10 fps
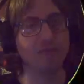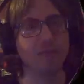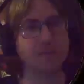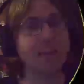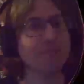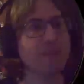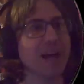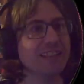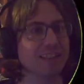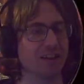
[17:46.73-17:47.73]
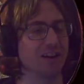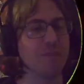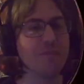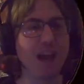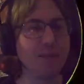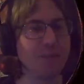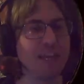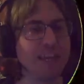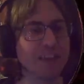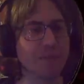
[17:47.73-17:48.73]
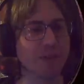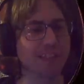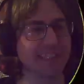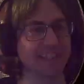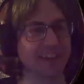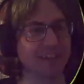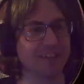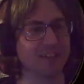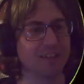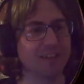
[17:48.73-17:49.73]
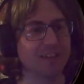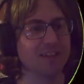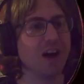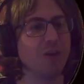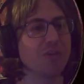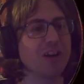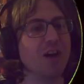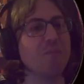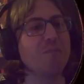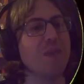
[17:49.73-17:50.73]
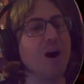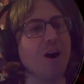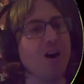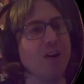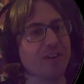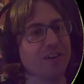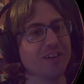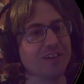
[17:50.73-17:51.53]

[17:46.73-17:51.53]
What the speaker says: That's better. I'm happy hitting the monster. Oh, come on.